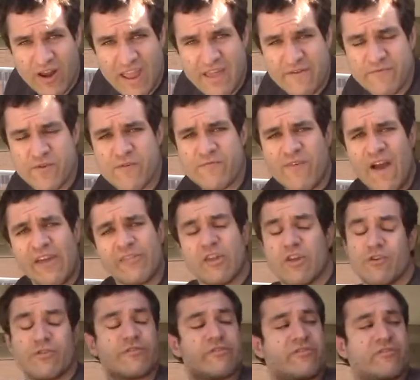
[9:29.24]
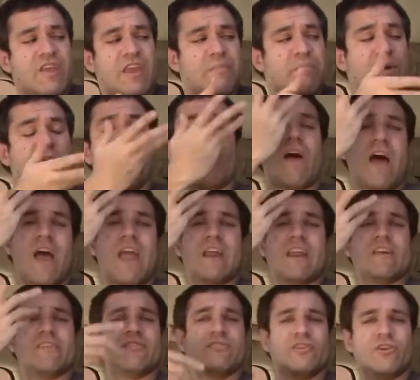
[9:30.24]
If you find that your seatbelt height
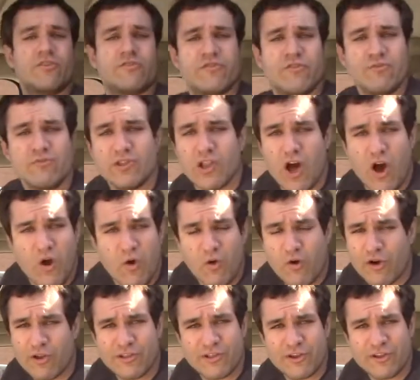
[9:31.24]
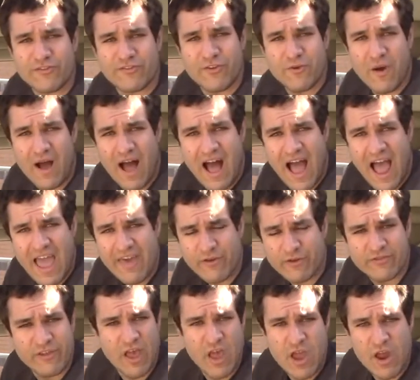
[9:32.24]
is a little too low or a little too high,
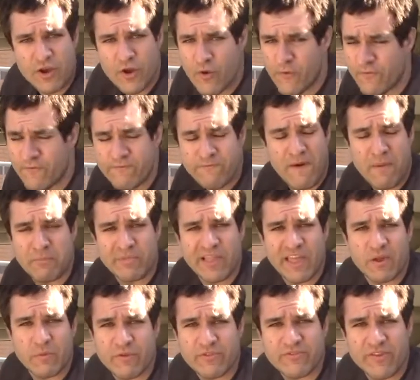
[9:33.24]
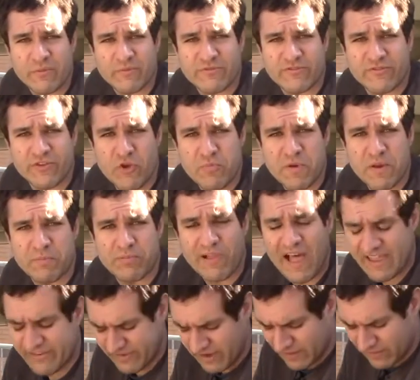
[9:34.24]
there's no fumbling with some stupid
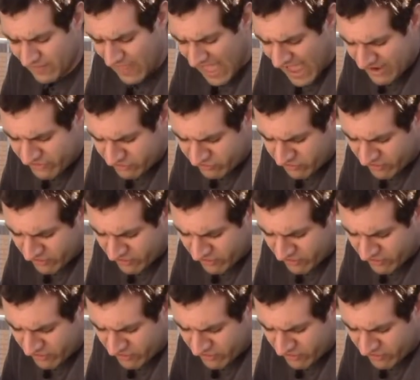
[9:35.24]
plastic latch.